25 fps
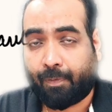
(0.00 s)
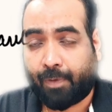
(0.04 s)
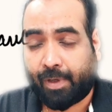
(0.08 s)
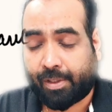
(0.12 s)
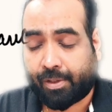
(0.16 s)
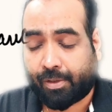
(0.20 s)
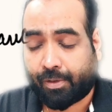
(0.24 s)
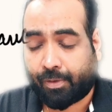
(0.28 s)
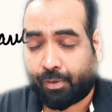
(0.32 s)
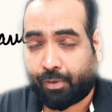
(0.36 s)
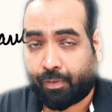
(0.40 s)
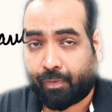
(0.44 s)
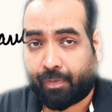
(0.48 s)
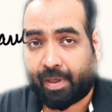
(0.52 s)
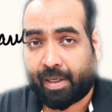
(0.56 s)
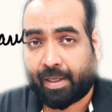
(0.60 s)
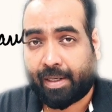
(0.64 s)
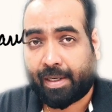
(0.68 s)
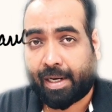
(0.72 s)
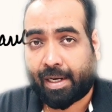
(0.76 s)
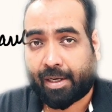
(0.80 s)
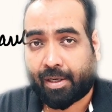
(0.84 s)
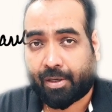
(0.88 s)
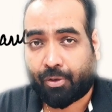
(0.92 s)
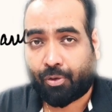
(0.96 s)
which you will
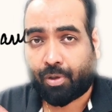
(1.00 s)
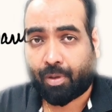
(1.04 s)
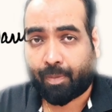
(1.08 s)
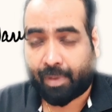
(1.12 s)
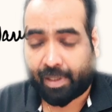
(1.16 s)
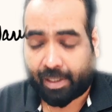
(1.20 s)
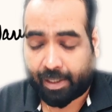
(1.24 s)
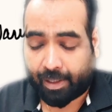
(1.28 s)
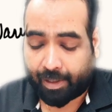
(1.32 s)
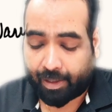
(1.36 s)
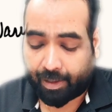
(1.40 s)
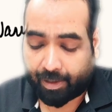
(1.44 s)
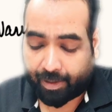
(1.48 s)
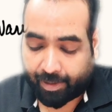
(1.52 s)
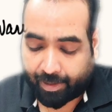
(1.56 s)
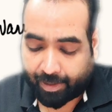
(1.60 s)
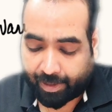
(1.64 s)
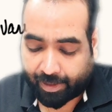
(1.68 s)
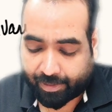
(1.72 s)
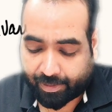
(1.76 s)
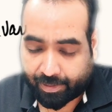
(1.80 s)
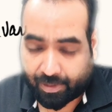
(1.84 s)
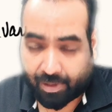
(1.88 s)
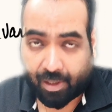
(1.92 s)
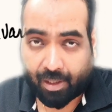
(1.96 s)
get your material in
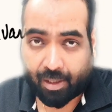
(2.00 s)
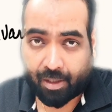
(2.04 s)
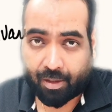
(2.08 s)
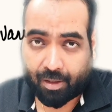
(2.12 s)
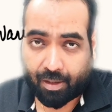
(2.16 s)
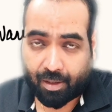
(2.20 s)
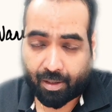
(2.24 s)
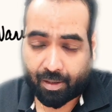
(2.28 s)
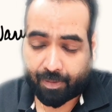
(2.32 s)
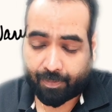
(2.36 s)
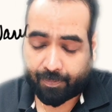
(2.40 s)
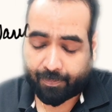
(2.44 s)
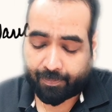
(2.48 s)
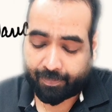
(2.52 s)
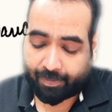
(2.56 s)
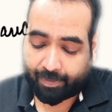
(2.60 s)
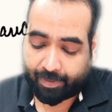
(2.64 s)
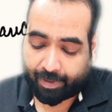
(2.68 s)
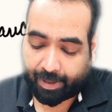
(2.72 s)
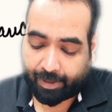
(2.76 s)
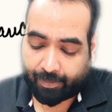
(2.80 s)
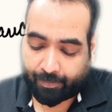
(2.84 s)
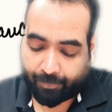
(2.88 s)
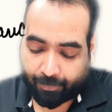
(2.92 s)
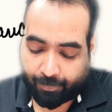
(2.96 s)
next
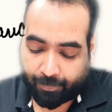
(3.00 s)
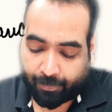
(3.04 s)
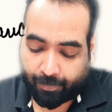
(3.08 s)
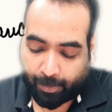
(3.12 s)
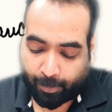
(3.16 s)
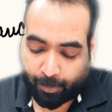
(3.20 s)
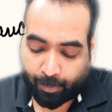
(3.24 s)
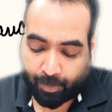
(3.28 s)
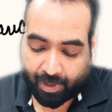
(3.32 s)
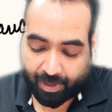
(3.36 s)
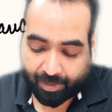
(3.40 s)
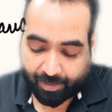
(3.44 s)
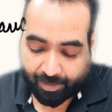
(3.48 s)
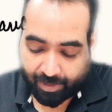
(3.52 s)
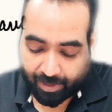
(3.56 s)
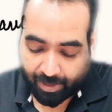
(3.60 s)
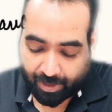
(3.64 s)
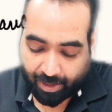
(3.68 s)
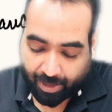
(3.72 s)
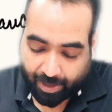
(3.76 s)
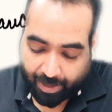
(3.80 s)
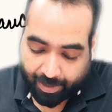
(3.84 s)
few months.